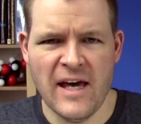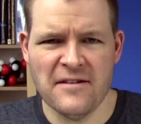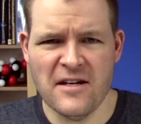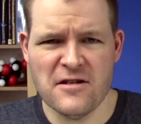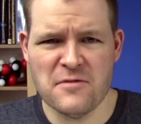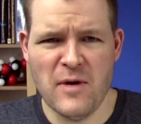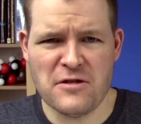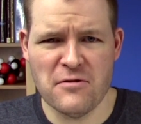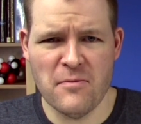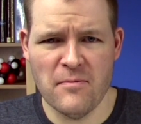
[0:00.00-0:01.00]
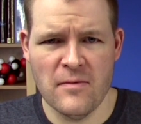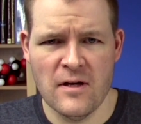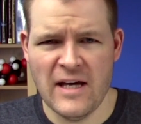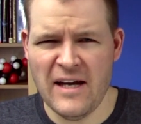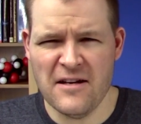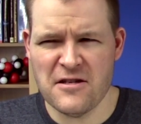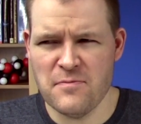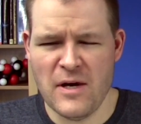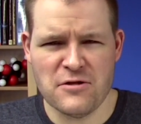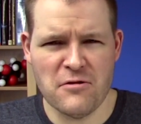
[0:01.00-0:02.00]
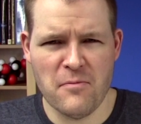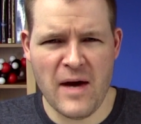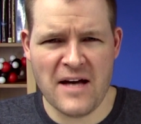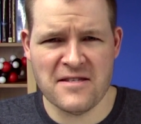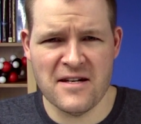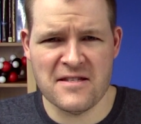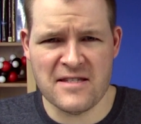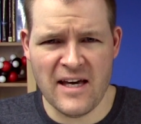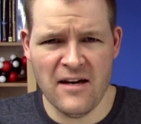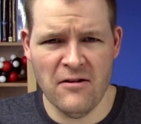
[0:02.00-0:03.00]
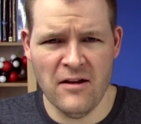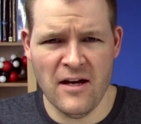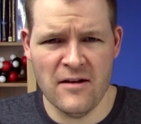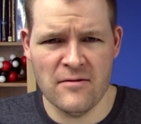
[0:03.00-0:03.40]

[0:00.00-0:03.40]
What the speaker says: Can't I just measure the mass on a scale